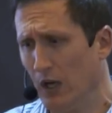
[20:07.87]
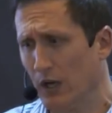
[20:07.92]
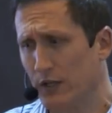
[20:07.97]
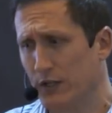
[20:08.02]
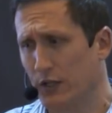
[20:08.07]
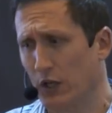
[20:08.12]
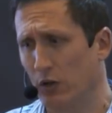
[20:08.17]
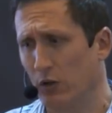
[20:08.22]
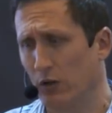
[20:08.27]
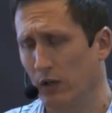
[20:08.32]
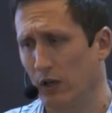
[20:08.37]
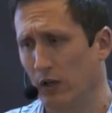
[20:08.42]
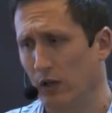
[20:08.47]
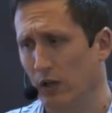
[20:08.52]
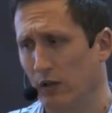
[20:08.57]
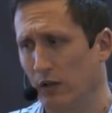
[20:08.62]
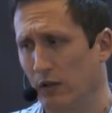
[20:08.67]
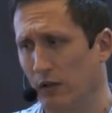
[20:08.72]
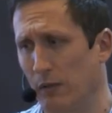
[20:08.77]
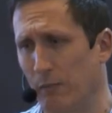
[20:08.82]
So
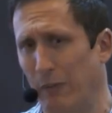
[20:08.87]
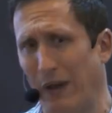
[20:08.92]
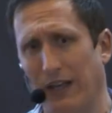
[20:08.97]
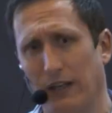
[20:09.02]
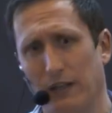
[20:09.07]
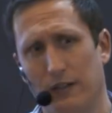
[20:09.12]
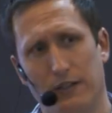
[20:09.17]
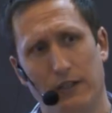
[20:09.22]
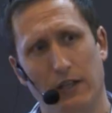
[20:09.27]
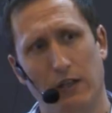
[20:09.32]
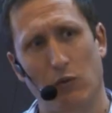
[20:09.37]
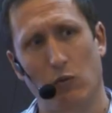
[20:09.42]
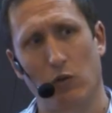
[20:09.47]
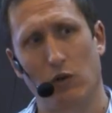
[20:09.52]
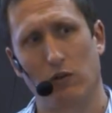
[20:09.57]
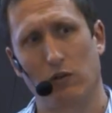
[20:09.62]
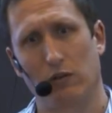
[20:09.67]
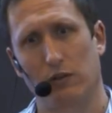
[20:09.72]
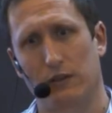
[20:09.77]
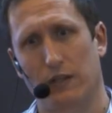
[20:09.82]
the banks
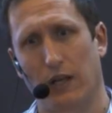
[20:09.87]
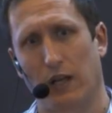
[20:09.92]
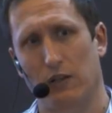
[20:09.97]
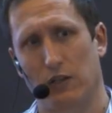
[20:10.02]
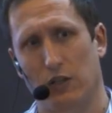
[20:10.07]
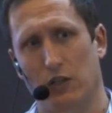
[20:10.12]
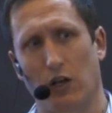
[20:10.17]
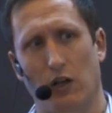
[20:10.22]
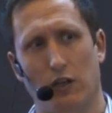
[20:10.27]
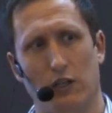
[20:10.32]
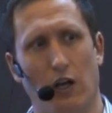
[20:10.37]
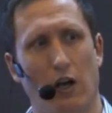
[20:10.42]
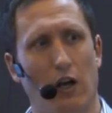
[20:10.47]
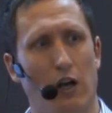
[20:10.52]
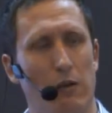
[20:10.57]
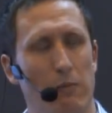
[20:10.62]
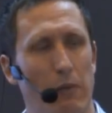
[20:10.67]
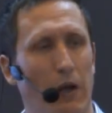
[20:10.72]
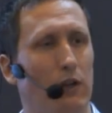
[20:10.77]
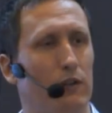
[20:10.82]
will tend to charge a
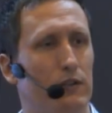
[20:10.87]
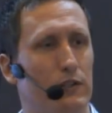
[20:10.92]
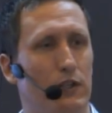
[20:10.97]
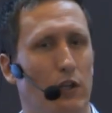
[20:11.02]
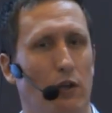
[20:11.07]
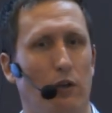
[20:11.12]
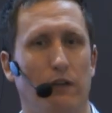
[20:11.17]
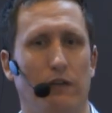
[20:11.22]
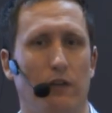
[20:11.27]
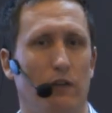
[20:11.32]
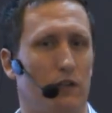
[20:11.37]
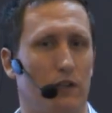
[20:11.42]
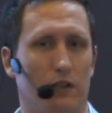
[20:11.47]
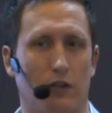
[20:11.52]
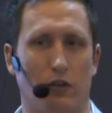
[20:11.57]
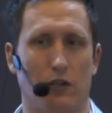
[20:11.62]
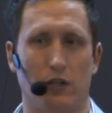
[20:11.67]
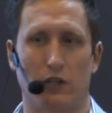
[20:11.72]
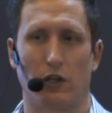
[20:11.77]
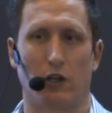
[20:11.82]
higher amount. So if you've just
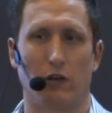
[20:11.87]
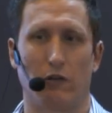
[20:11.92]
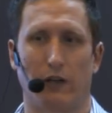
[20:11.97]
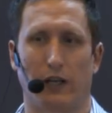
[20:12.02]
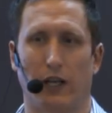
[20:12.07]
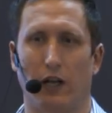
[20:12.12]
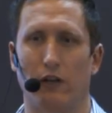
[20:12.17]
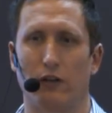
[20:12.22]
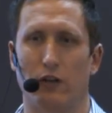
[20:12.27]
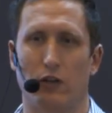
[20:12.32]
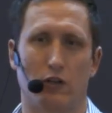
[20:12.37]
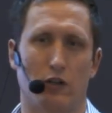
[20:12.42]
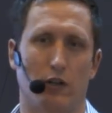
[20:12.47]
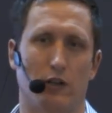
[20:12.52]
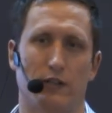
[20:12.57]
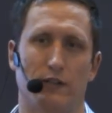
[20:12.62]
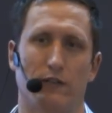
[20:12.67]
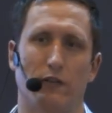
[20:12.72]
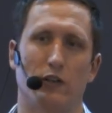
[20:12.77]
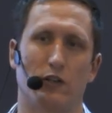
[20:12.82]
got the dollar account, you
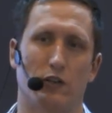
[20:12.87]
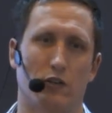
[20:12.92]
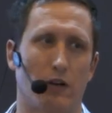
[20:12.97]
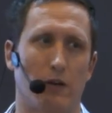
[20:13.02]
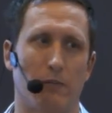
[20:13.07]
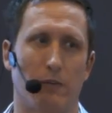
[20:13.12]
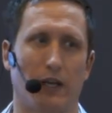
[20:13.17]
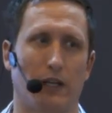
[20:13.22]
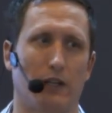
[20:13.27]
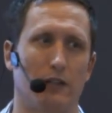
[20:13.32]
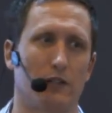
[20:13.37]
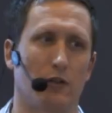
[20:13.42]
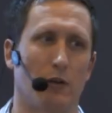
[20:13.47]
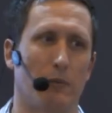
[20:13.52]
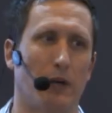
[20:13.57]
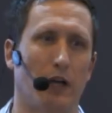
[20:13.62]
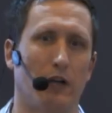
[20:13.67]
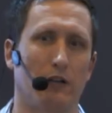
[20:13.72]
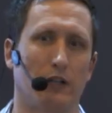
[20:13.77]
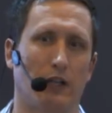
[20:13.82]
transfer it straight back into a
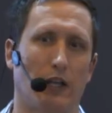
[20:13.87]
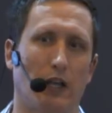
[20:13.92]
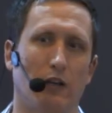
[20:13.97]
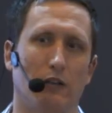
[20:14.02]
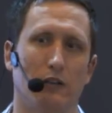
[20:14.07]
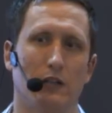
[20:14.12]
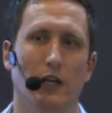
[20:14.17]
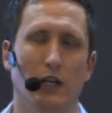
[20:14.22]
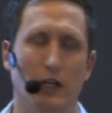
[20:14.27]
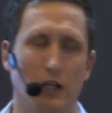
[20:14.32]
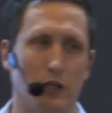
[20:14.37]
pound account.